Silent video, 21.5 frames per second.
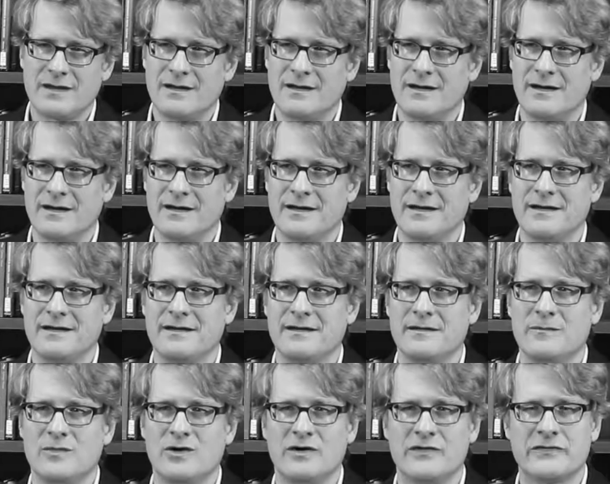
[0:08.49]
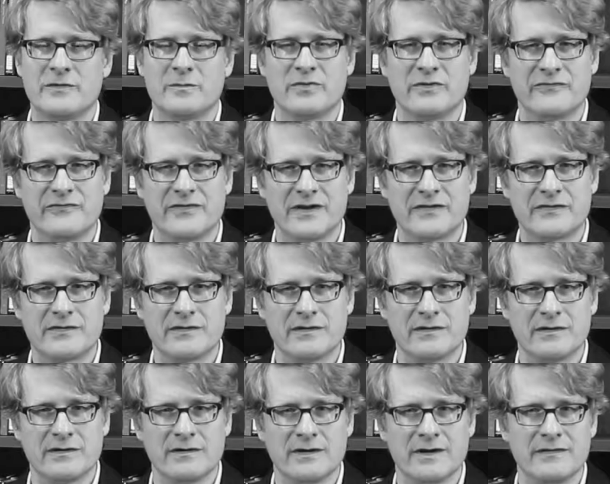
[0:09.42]
I am also
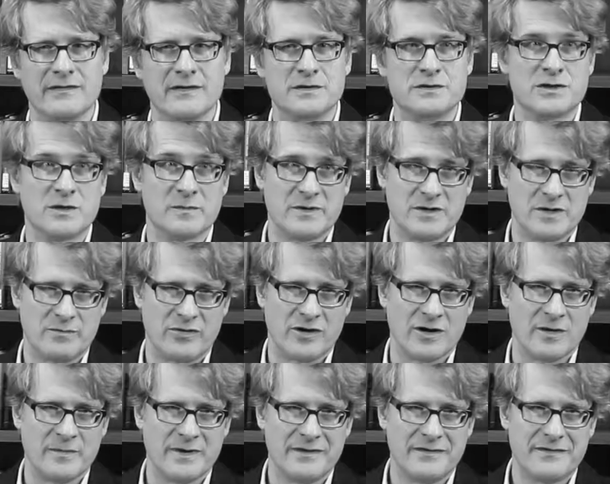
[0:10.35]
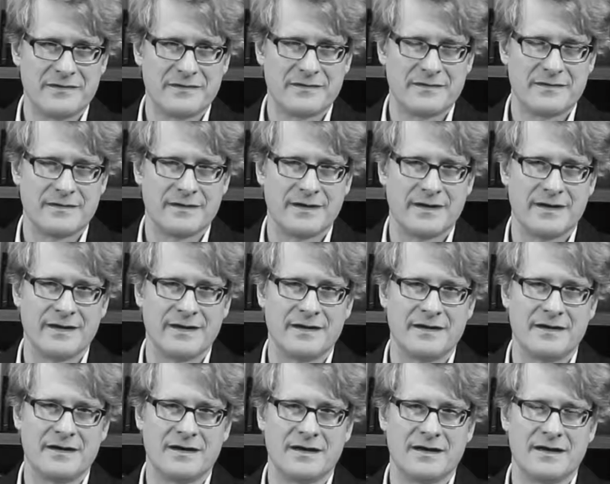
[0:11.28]
professor in the German department,
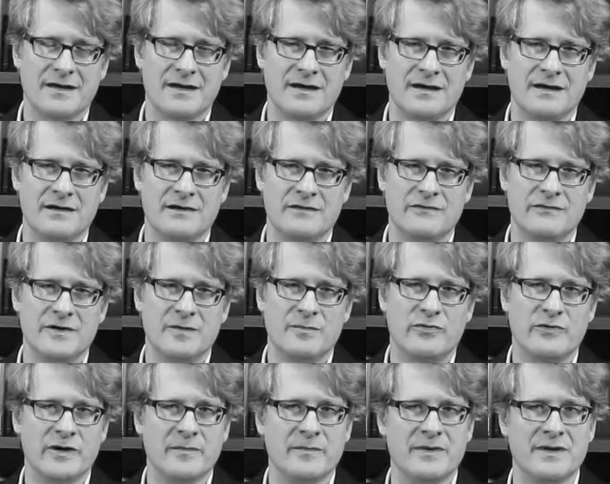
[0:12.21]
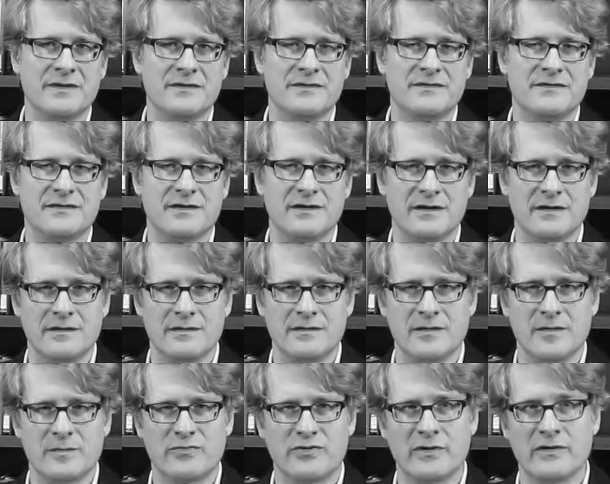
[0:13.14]
and I have an appointment
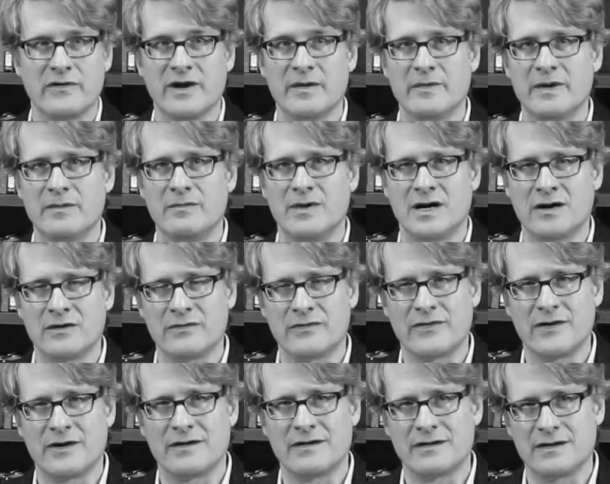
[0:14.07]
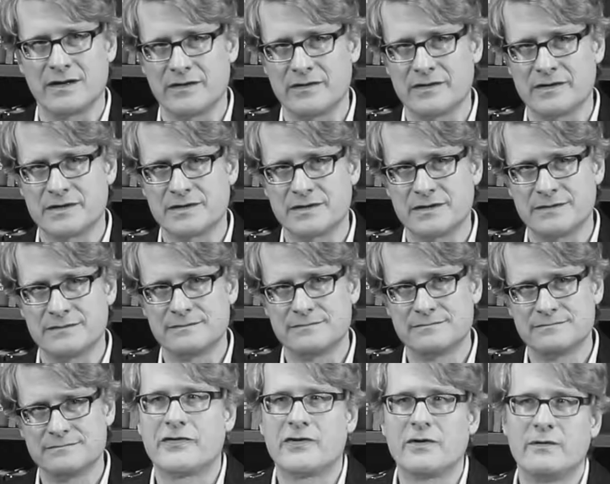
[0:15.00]
in the program in Modern Thought and Literature.
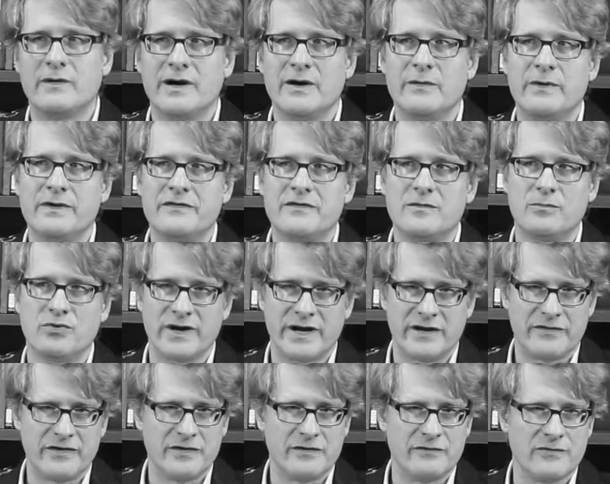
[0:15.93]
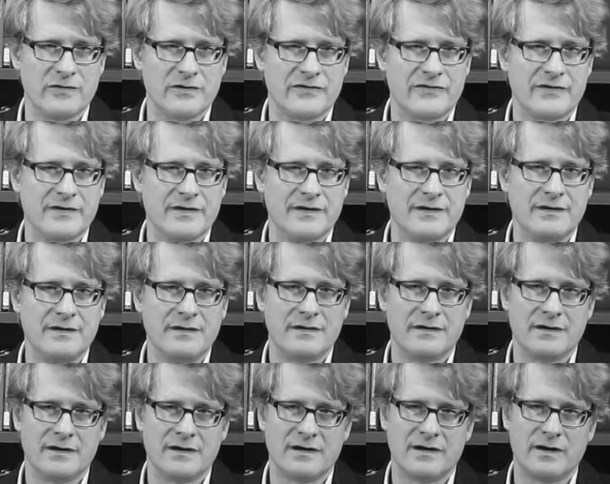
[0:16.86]
So I went to Brown
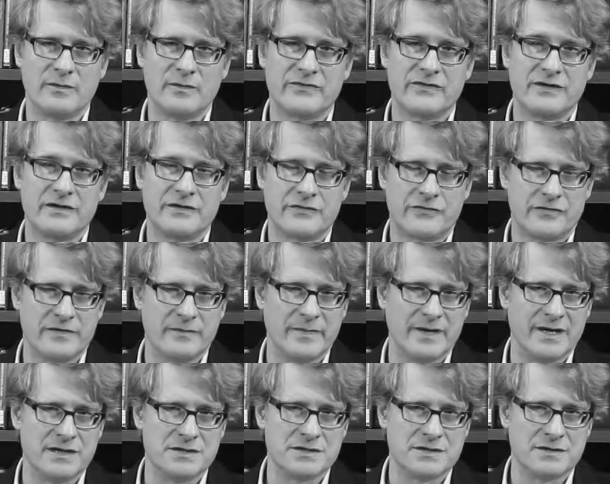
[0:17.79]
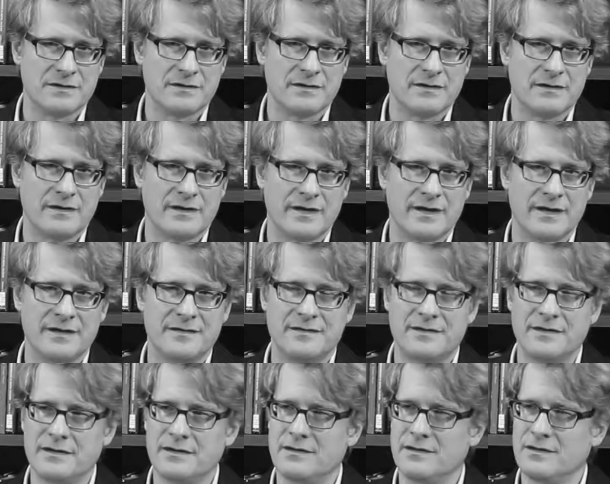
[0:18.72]
University. I was a history major. I
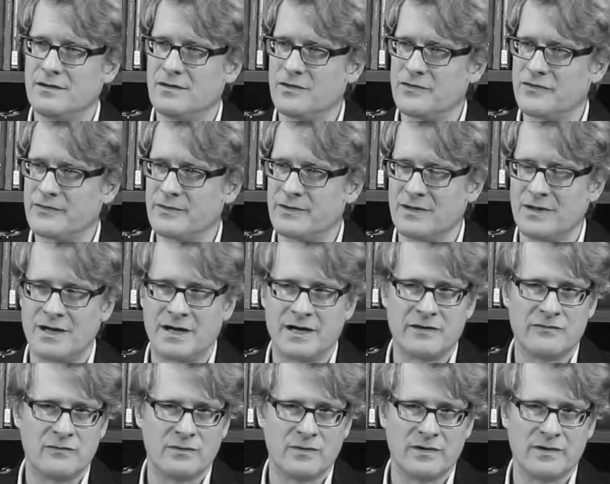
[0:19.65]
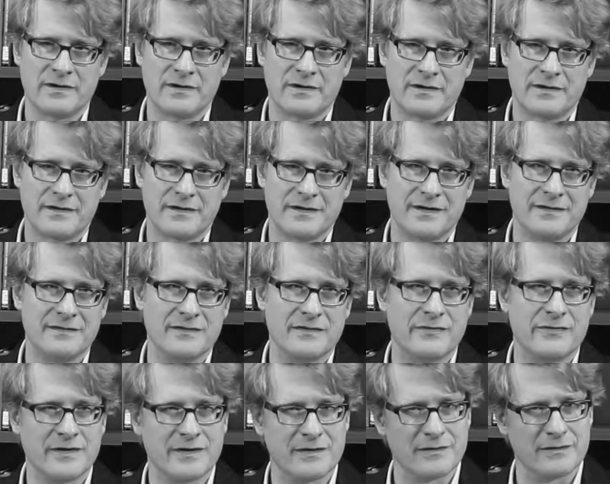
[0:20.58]
did also a lot of work in the
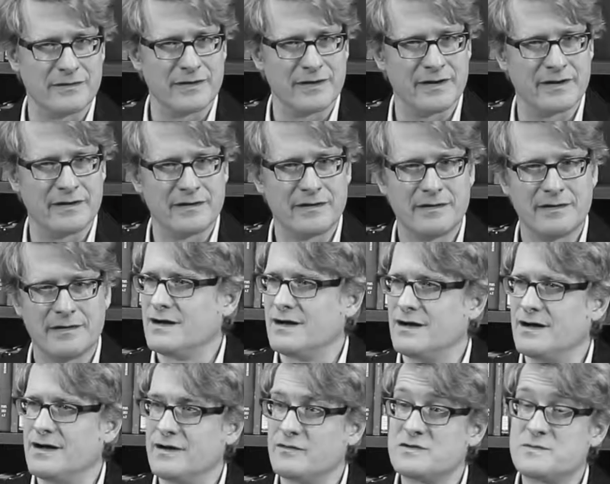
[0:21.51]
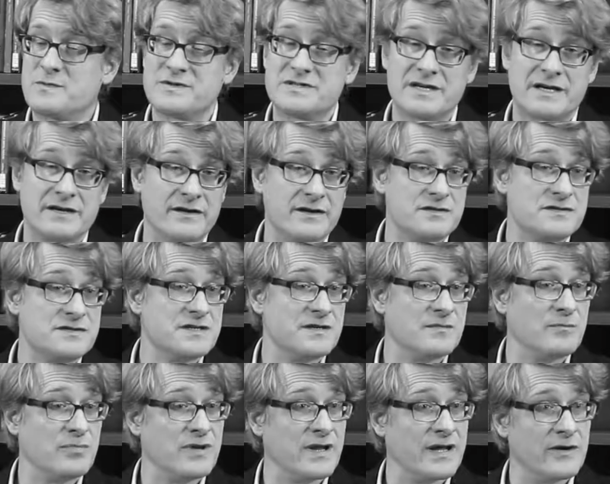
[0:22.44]
theater there. I was particularly interested
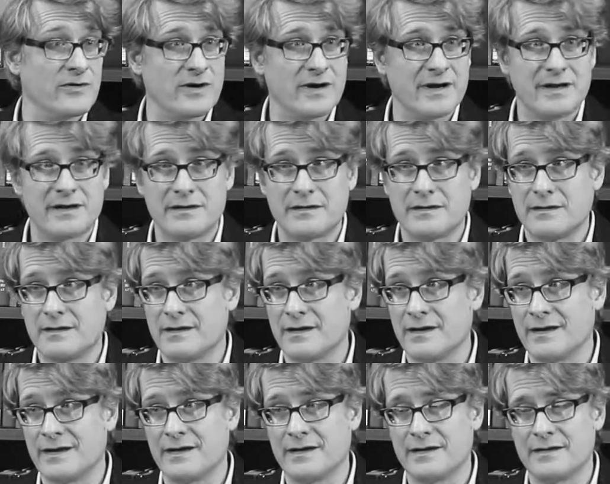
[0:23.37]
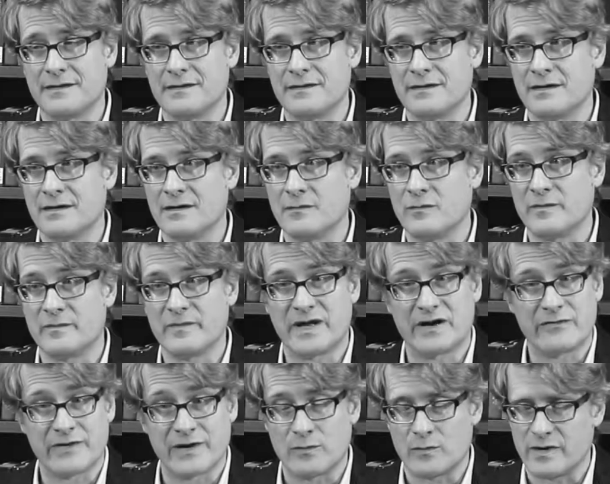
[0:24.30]
in playwriting, and
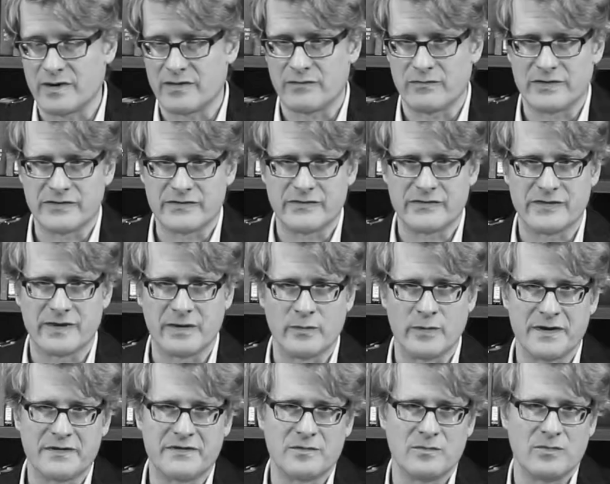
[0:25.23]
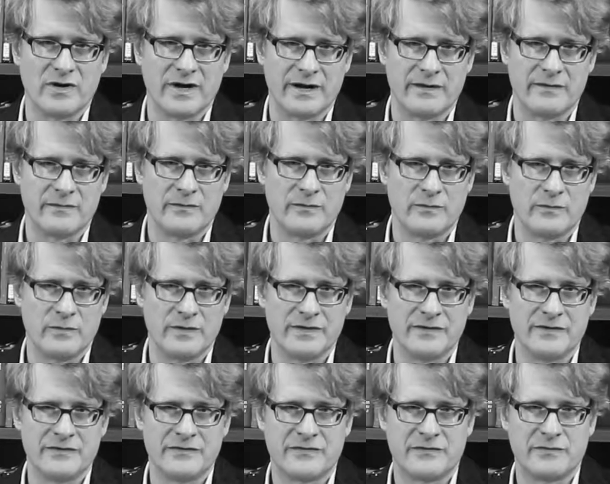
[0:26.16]
matter of fact, one of the reasons I went to Brown
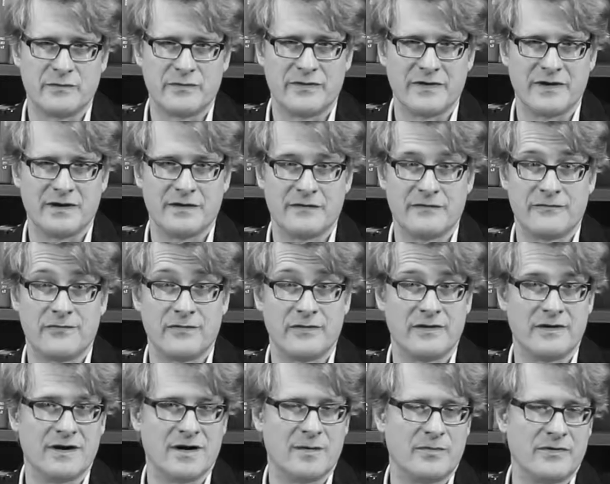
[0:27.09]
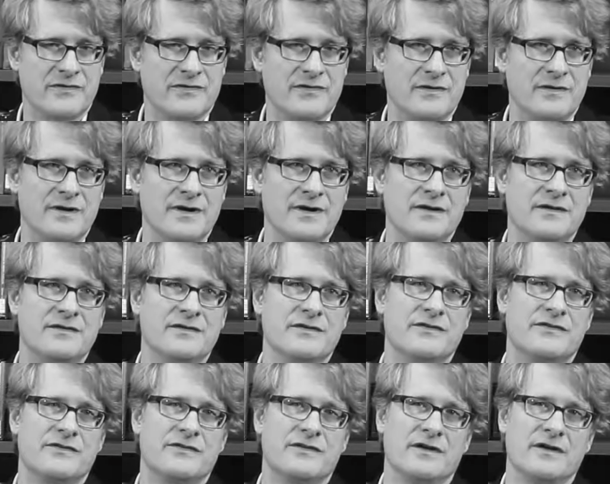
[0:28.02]
was for the opportunity
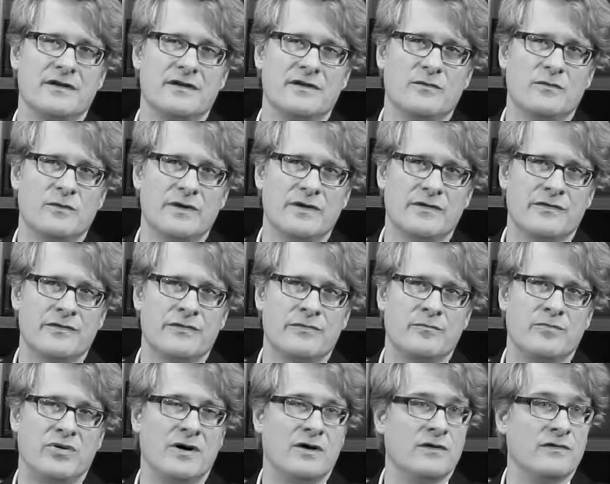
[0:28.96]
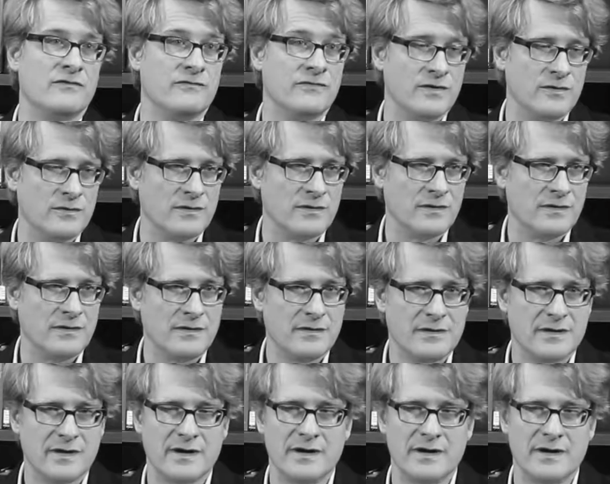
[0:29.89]
to study with Paula Vogel,